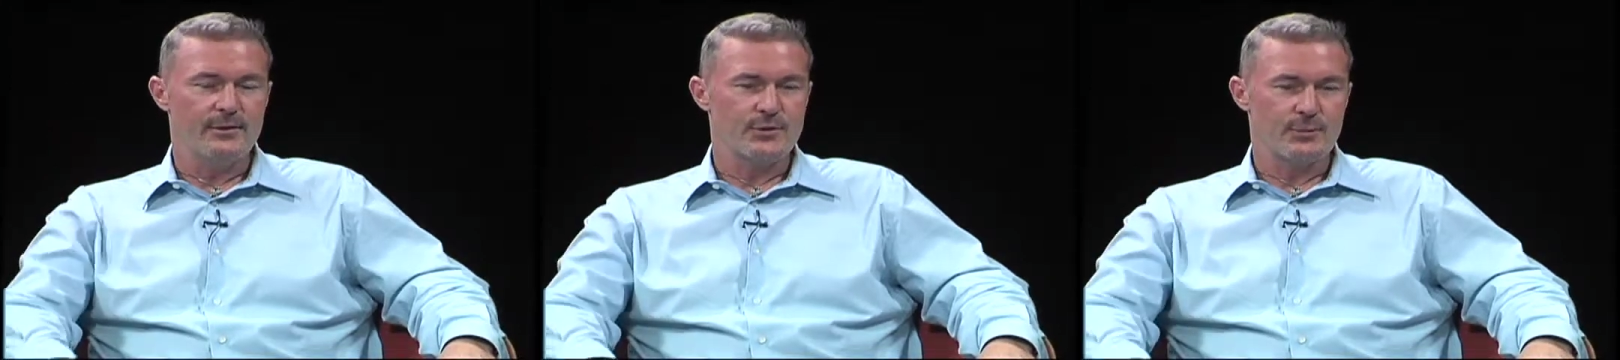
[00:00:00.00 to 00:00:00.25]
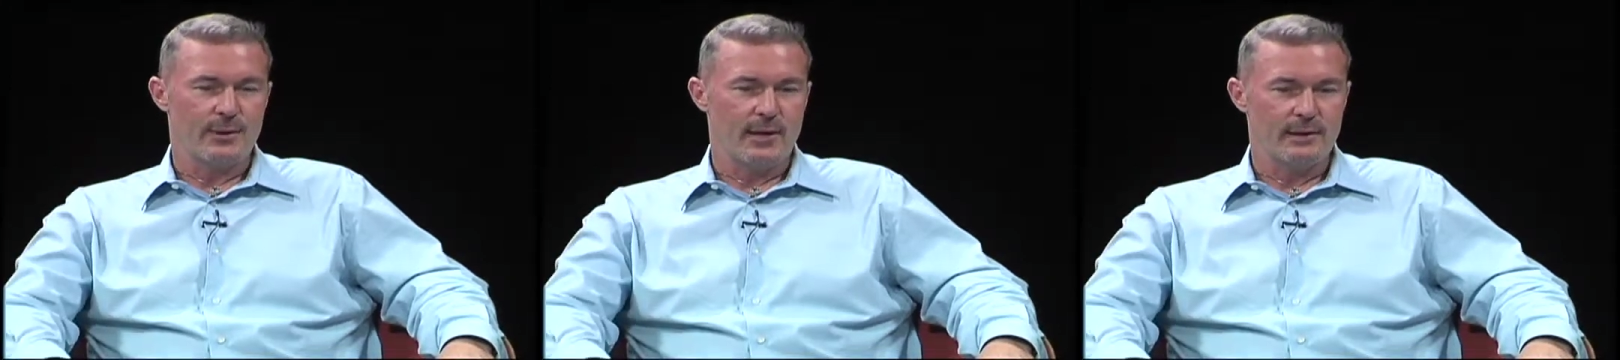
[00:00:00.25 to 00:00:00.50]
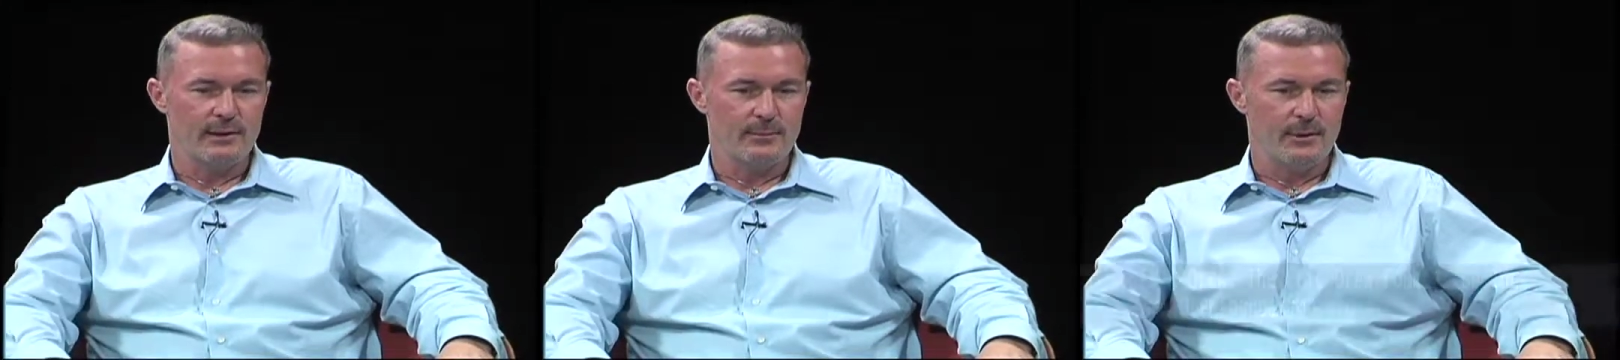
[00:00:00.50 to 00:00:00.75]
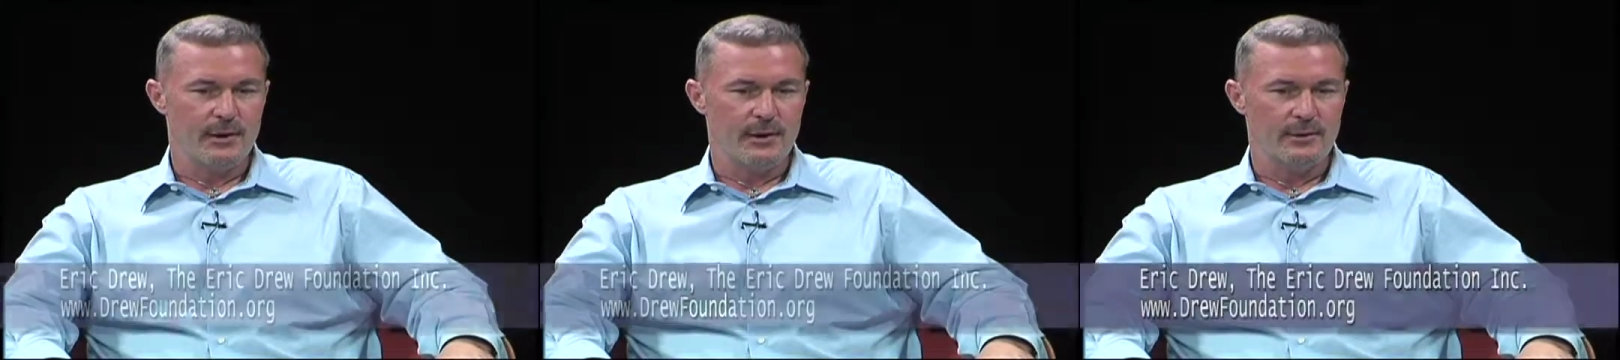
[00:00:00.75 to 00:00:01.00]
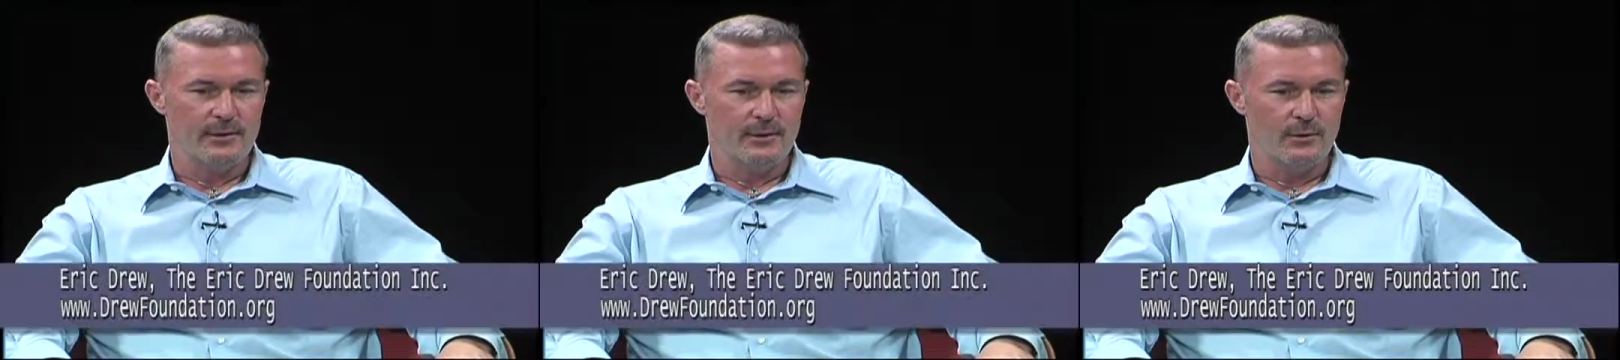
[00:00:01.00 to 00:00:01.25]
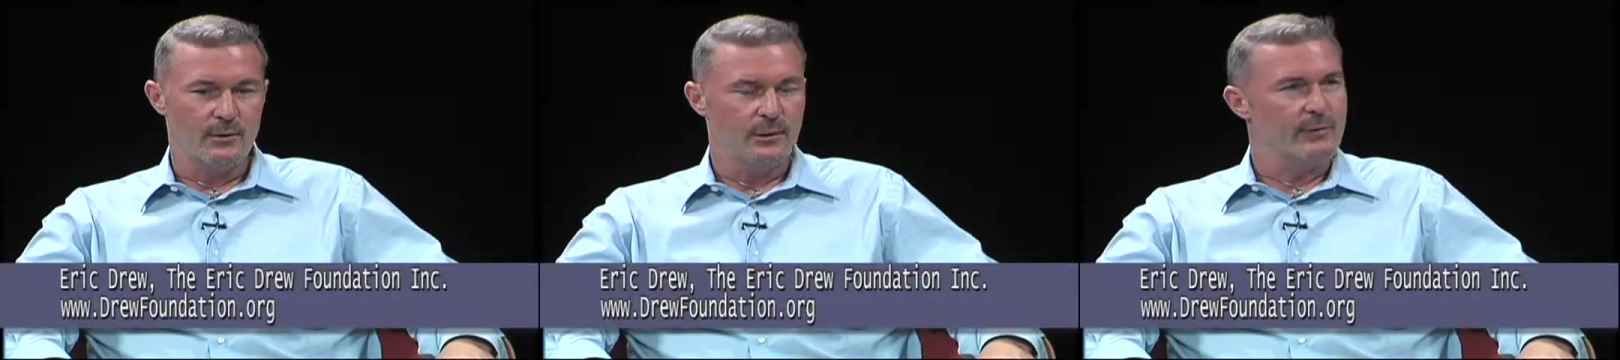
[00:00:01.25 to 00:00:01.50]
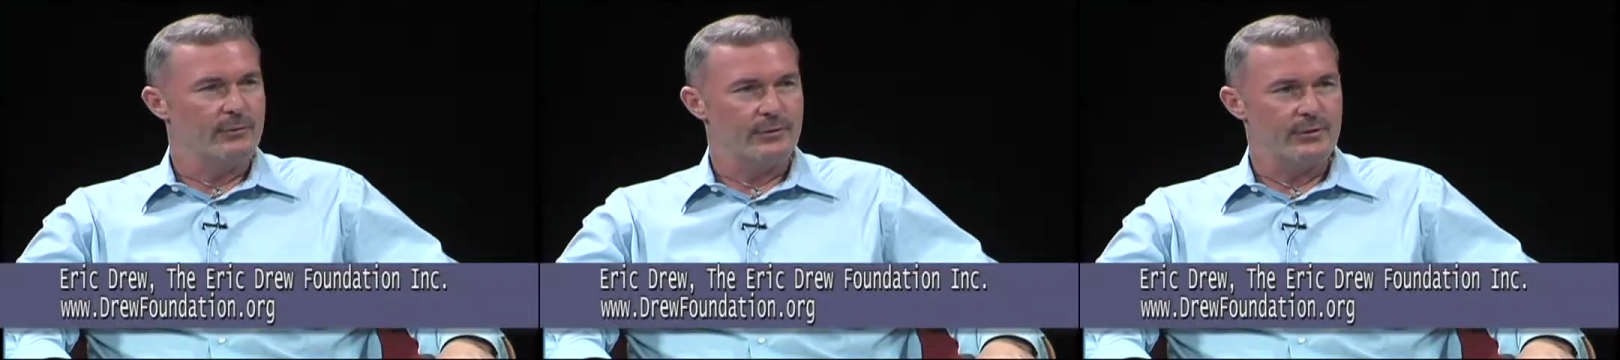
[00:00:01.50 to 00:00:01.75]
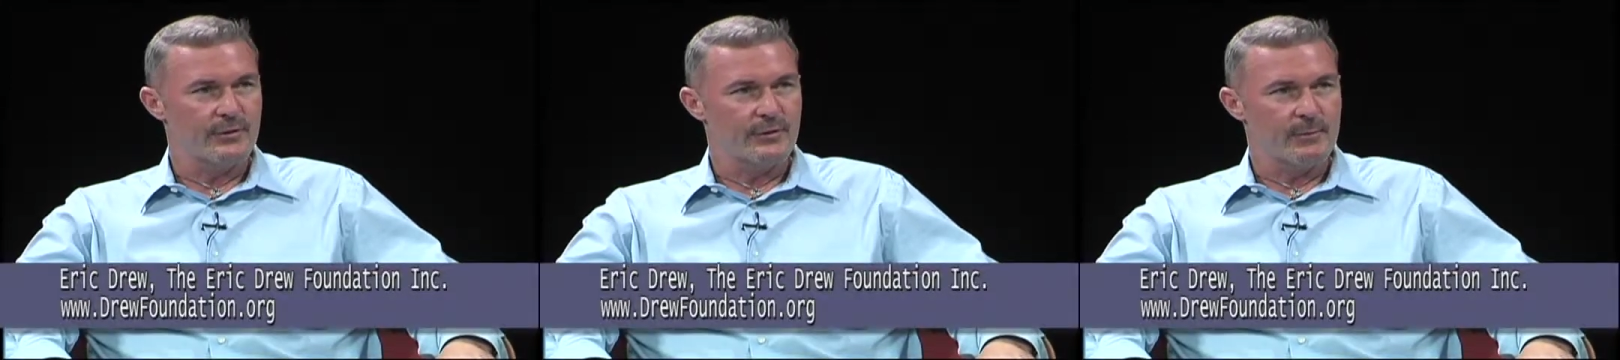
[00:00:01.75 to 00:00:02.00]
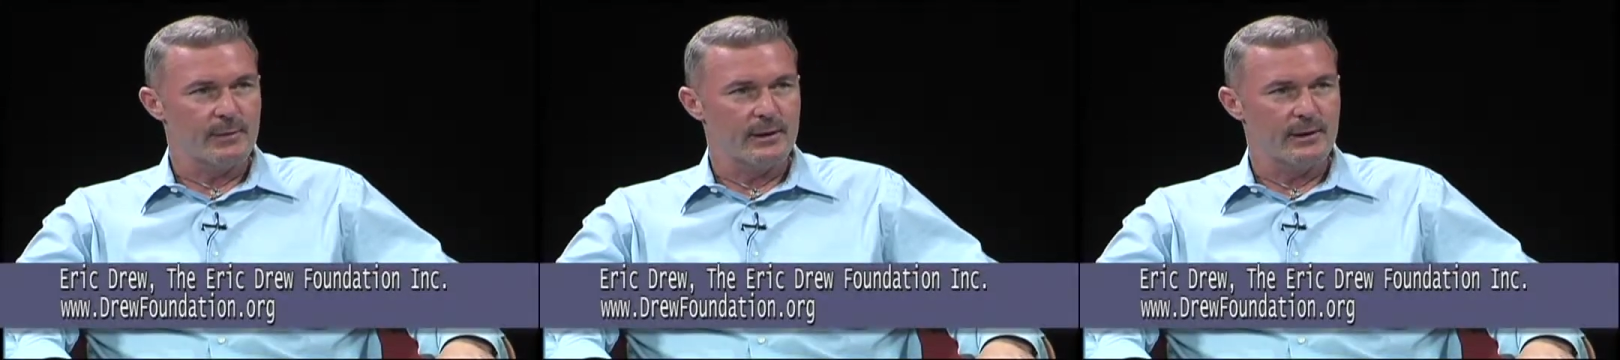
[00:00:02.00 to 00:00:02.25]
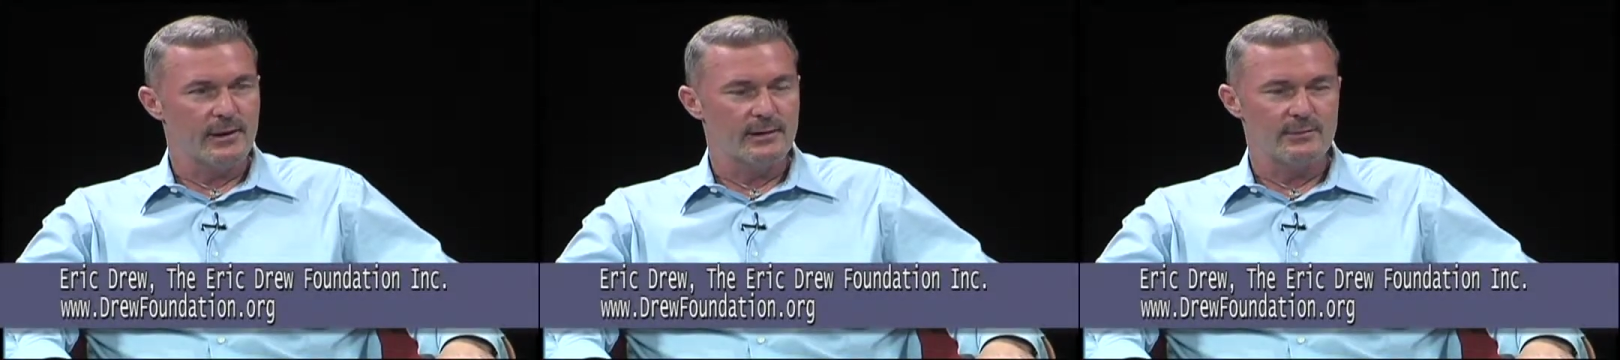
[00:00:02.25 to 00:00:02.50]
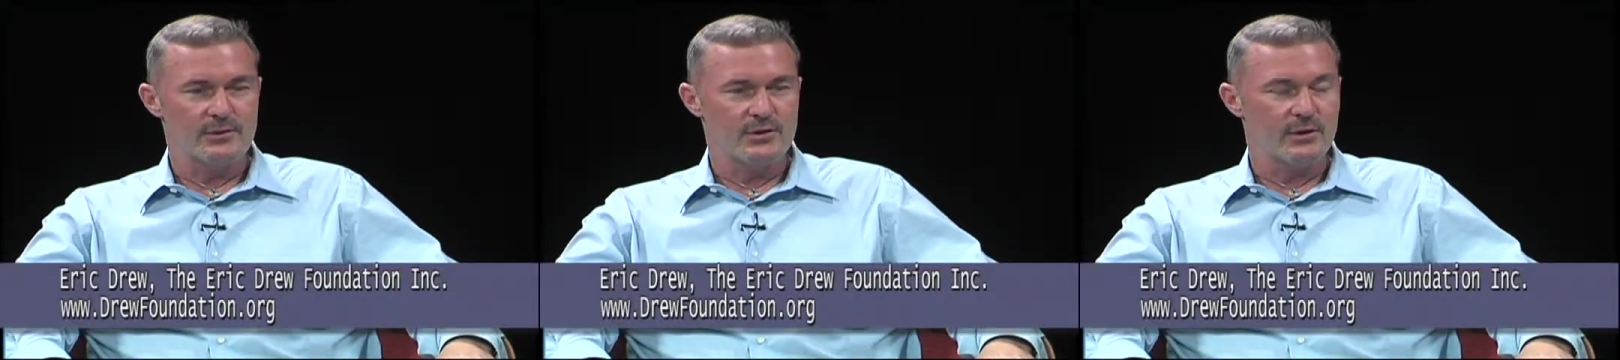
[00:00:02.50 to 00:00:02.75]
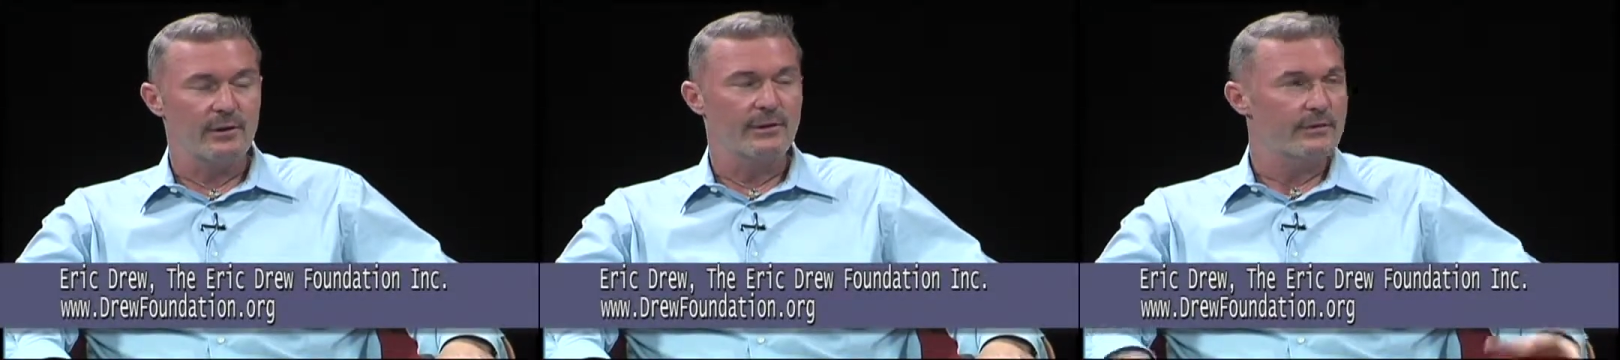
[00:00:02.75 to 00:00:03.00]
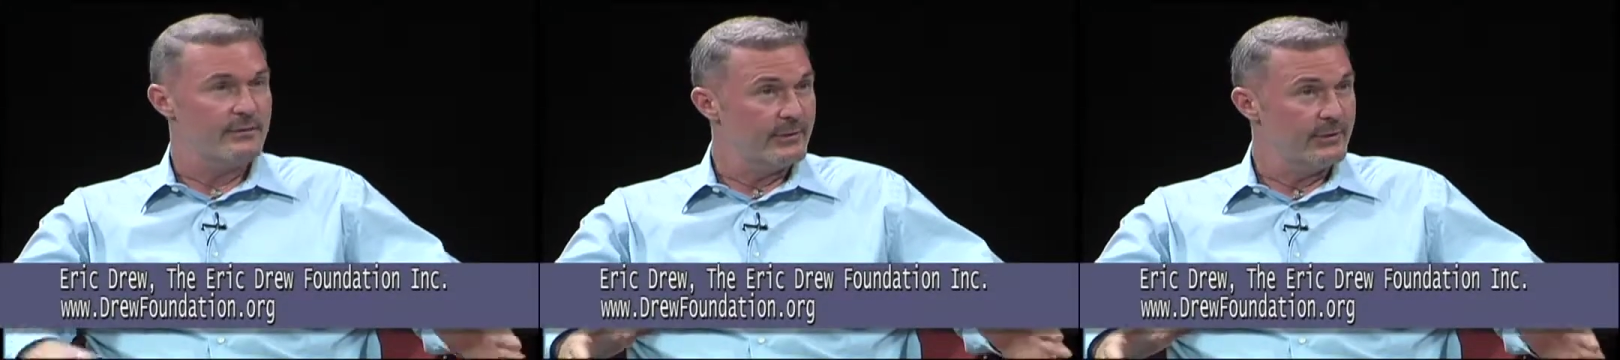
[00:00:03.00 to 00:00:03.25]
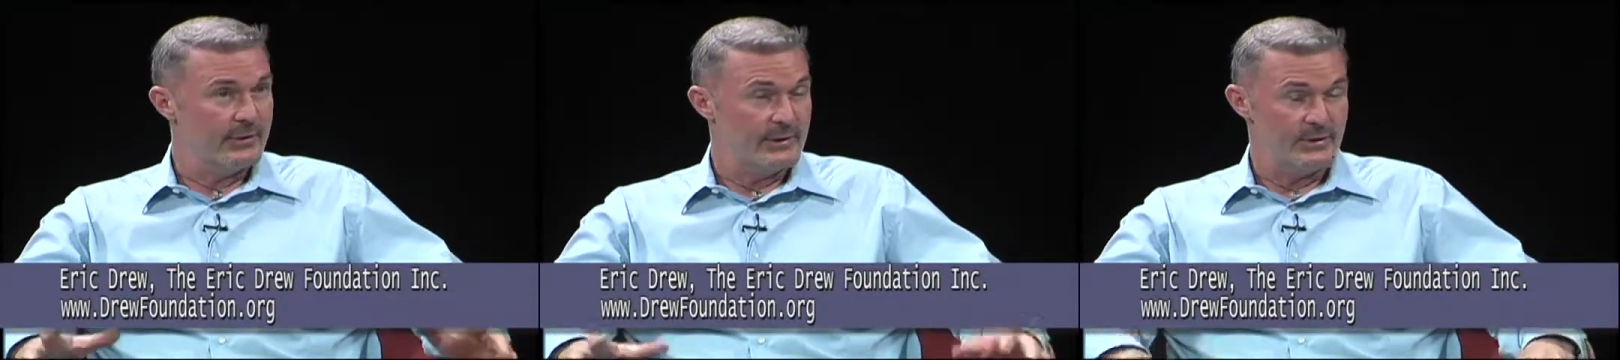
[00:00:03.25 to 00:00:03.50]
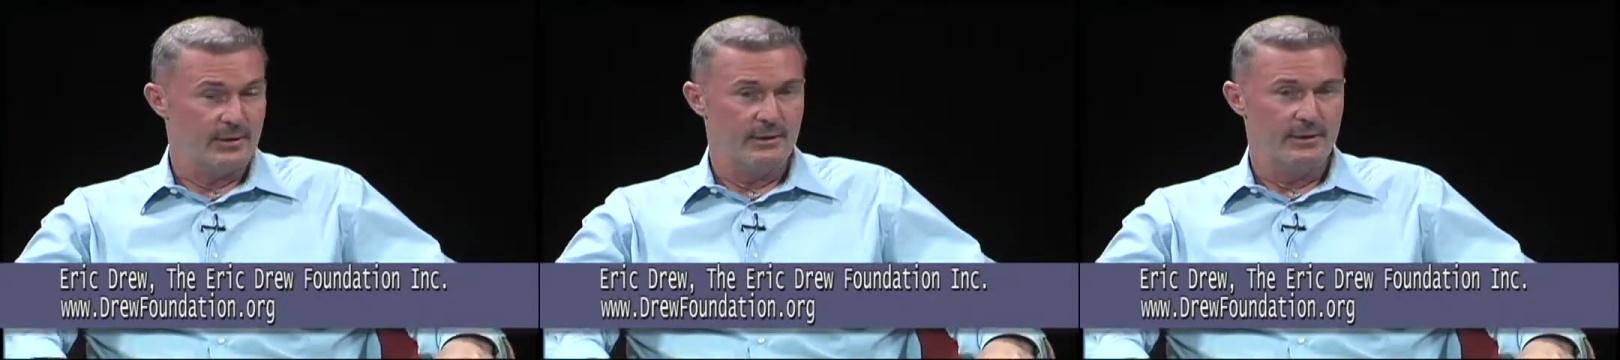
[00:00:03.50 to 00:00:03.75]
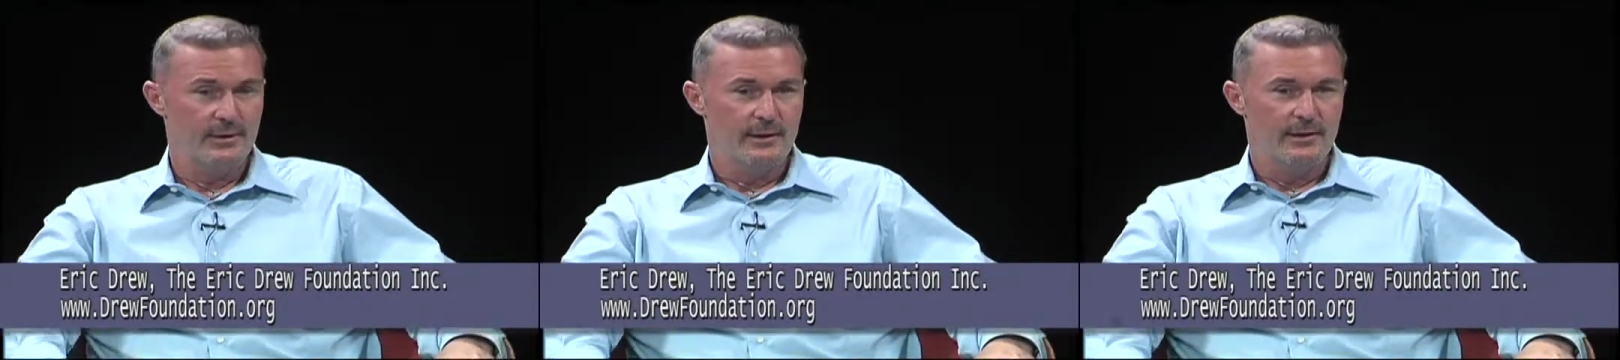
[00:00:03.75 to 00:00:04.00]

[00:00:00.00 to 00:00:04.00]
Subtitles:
just rallied behind the whole effort to save my life and started this foundation.